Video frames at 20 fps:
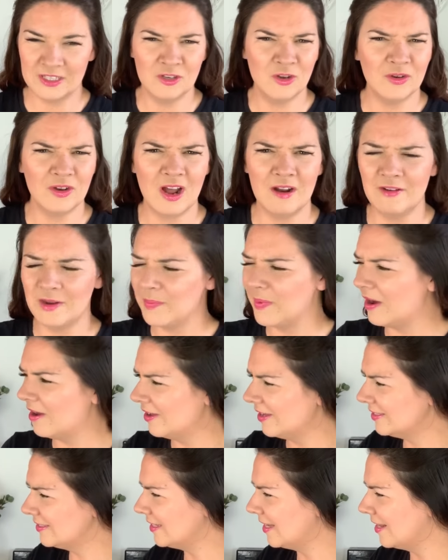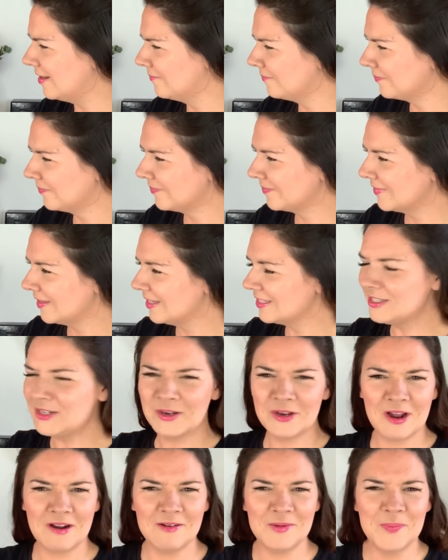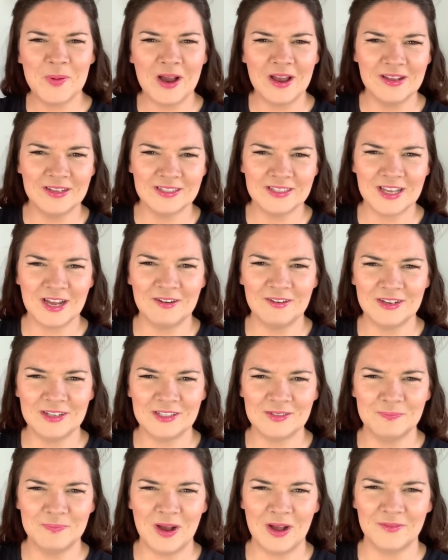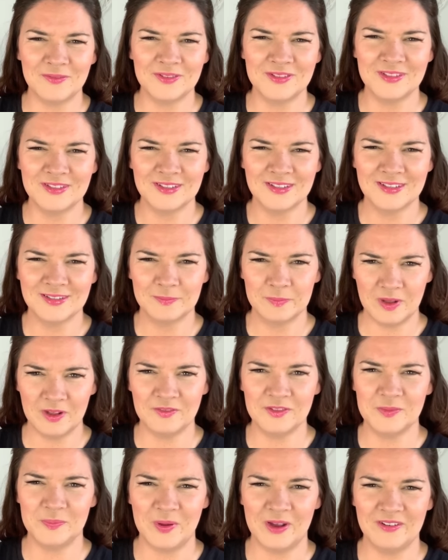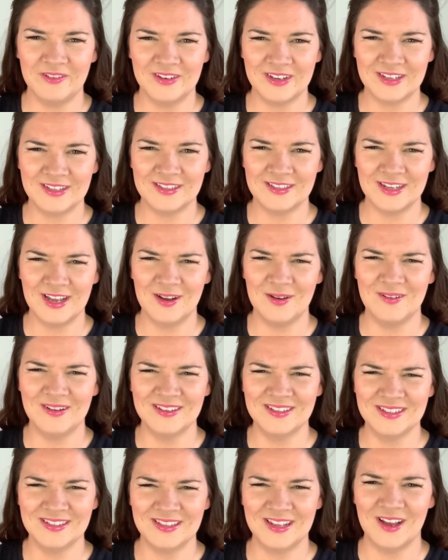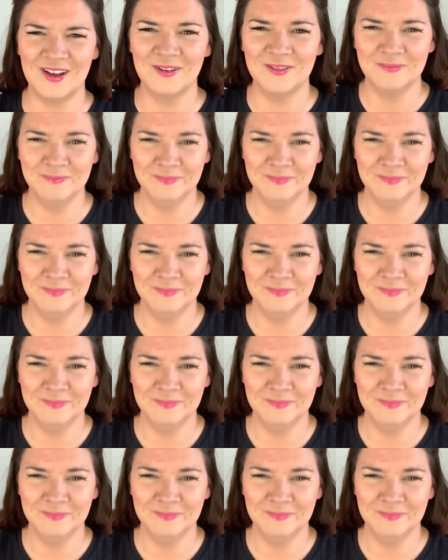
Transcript: not curry pie, is it? It's not curry pie, it's curry puffs. Oh, I'll just go.